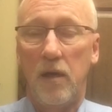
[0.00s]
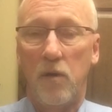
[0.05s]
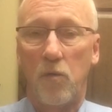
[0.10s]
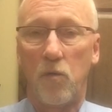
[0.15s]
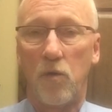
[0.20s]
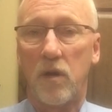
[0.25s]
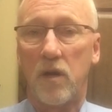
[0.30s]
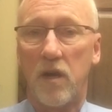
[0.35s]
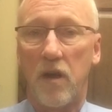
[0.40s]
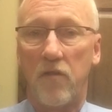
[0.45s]

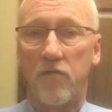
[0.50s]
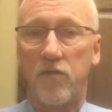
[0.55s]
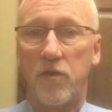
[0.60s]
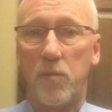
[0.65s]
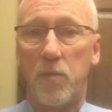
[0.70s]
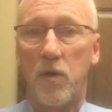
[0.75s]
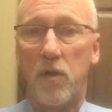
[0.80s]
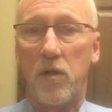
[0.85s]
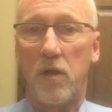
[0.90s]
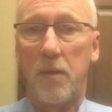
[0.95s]
we're
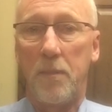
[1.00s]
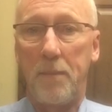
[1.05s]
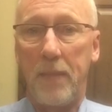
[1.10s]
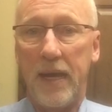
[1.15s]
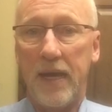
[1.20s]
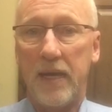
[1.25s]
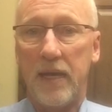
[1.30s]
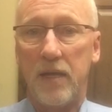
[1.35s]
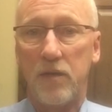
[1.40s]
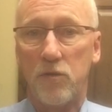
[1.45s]
comfortable in
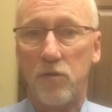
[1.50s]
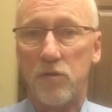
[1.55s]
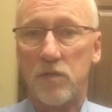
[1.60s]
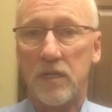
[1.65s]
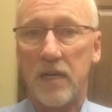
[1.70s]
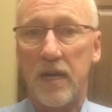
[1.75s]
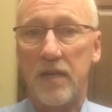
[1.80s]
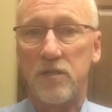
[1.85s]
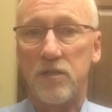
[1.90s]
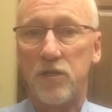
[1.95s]
making those
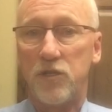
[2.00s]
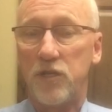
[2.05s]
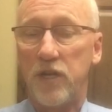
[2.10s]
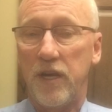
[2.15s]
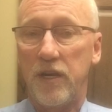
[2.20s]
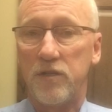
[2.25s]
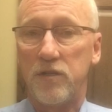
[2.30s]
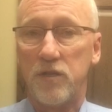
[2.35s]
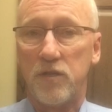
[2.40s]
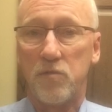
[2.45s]
kinds of
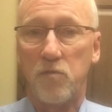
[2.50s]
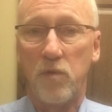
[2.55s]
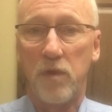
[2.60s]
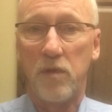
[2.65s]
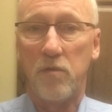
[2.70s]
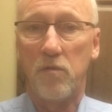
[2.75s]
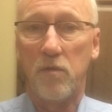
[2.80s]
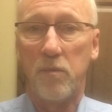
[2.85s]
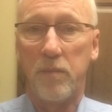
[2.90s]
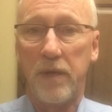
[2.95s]
changes,
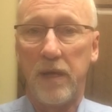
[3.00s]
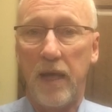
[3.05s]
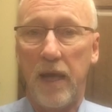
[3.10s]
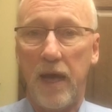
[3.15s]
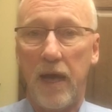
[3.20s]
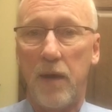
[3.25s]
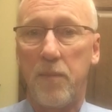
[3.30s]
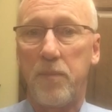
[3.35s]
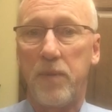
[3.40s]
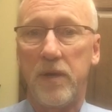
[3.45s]
we will be
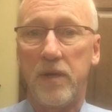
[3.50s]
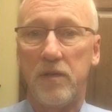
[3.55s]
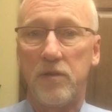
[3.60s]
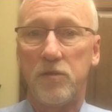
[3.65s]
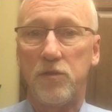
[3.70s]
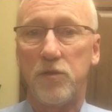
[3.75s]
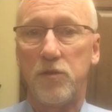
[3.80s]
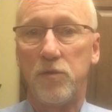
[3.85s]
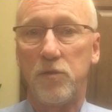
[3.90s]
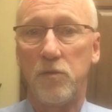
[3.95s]
happy
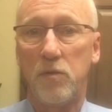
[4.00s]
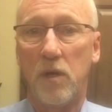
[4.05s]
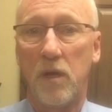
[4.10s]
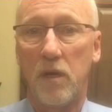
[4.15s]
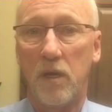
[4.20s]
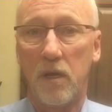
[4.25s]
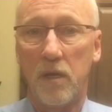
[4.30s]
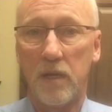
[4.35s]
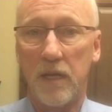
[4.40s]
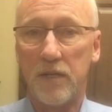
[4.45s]
to
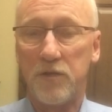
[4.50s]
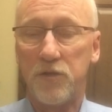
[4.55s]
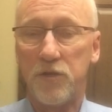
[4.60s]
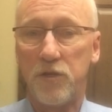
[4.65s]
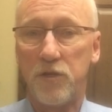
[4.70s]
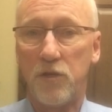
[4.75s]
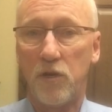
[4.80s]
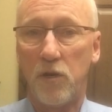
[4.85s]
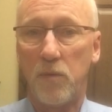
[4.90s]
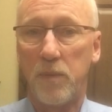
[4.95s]
let
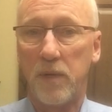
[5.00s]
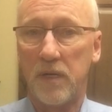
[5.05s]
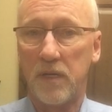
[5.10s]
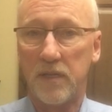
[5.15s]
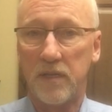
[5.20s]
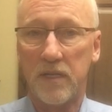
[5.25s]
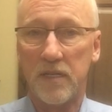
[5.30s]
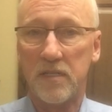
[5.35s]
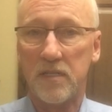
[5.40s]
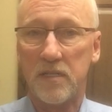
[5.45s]
you know, but
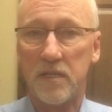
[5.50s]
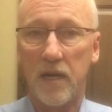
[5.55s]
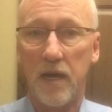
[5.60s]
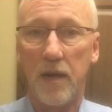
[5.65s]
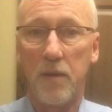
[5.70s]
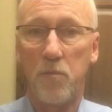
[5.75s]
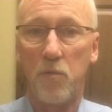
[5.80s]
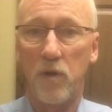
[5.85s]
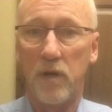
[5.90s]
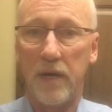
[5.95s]
at this
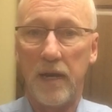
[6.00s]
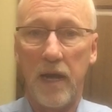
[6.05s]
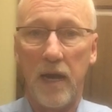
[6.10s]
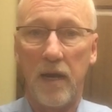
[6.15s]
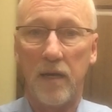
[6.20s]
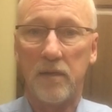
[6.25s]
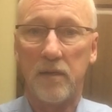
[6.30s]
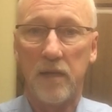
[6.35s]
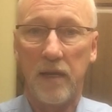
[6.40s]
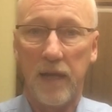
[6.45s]
time we're
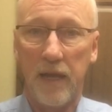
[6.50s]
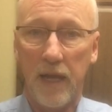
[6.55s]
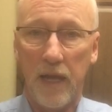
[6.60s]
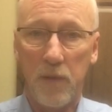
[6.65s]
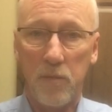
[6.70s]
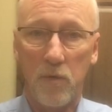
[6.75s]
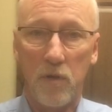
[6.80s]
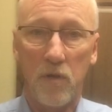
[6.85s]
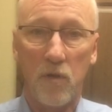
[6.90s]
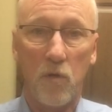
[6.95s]
not
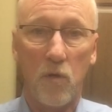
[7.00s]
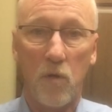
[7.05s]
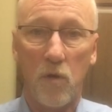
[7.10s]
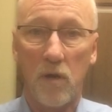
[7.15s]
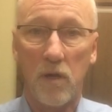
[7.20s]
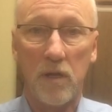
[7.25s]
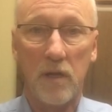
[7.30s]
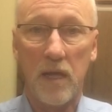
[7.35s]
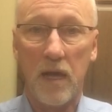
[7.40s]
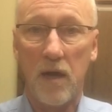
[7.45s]
able or
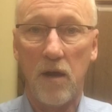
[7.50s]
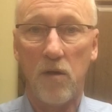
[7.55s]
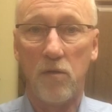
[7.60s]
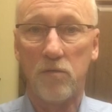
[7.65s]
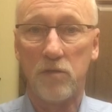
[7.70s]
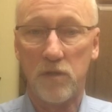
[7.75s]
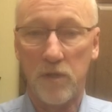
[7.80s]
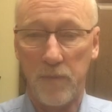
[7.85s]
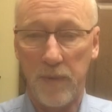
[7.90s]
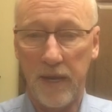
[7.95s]

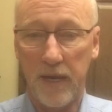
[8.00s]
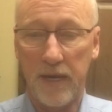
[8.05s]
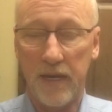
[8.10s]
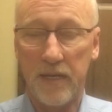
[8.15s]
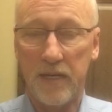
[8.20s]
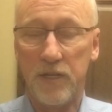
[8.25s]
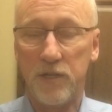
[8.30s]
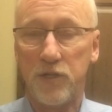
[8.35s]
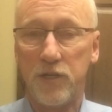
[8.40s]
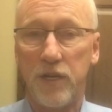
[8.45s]
allowed to make
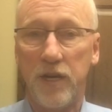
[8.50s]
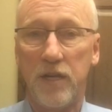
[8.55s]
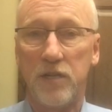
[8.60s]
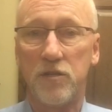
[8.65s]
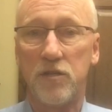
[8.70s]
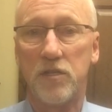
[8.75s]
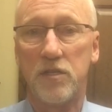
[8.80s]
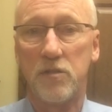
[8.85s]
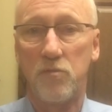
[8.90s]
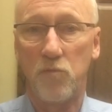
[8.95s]
any
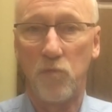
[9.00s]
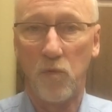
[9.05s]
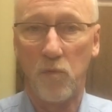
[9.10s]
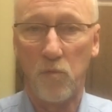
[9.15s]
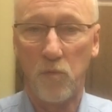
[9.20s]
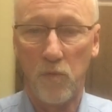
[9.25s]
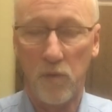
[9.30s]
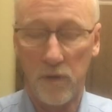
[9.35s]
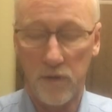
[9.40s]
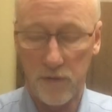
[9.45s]
changes
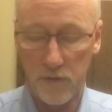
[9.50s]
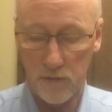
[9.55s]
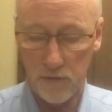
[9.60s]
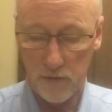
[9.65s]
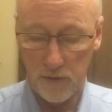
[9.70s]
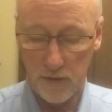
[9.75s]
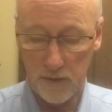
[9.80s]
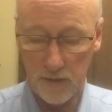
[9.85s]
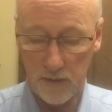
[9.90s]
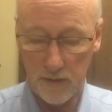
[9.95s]

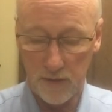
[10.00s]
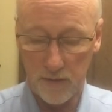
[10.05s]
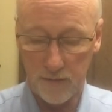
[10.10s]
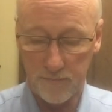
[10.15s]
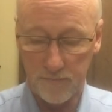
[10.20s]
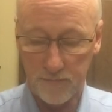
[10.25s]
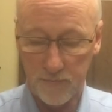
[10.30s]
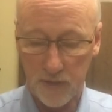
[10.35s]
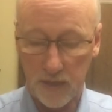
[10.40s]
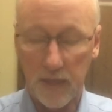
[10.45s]
in
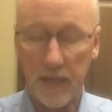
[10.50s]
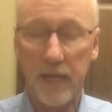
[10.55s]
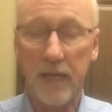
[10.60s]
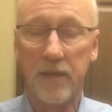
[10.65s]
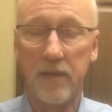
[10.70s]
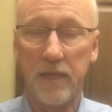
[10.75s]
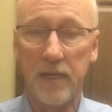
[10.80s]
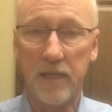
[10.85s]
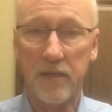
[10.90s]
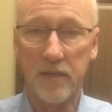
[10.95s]

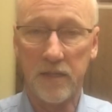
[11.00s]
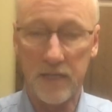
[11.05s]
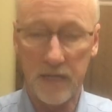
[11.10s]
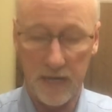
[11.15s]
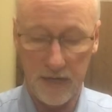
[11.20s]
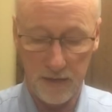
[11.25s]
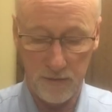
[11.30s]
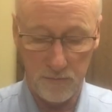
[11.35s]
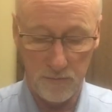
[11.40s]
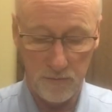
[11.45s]
the
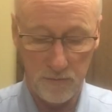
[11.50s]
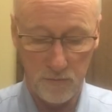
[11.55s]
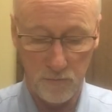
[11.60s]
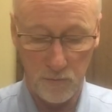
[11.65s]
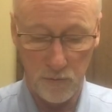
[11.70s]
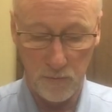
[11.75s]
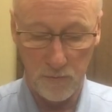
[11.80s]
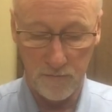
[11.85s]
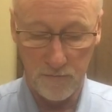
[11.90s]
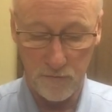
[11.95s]
dining
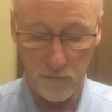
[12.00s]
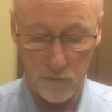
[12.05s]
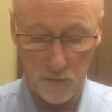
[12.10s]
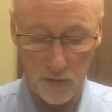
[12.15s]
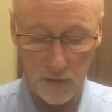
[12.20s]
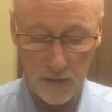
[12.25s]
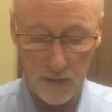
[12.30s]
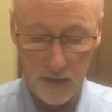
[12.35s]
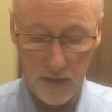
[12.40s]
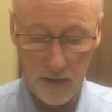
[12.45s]
room
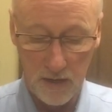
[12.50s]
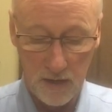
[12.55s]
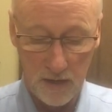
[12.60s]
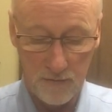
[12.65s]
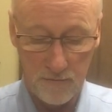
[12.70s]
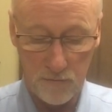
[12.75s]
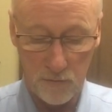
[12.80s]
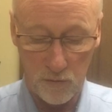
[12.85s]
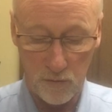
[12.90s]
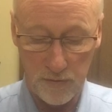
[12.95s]
for
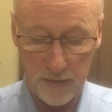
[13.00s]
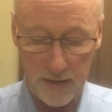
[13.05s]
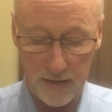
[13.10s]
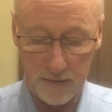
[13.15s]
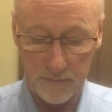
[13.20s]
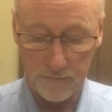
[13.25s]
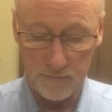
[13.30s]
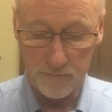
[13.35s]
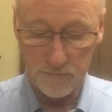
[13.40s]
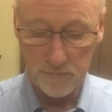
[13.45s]
that.